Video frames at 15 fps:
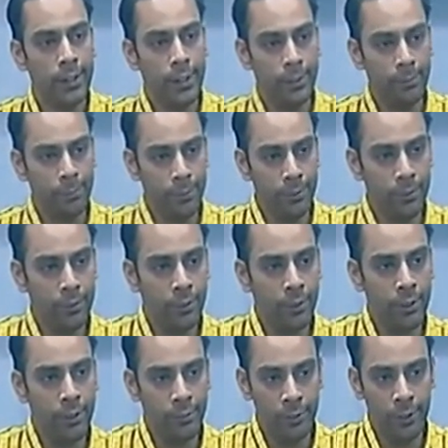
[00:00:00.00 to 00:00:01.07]
inputs
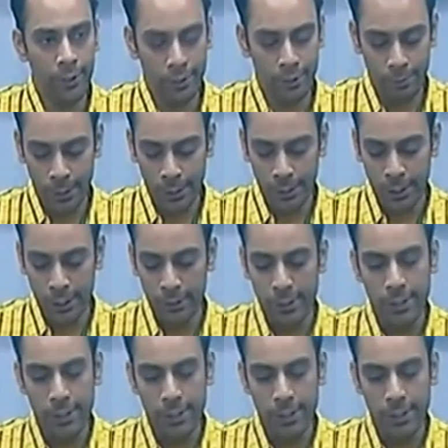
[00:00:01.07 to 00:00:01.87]
on different aspects, and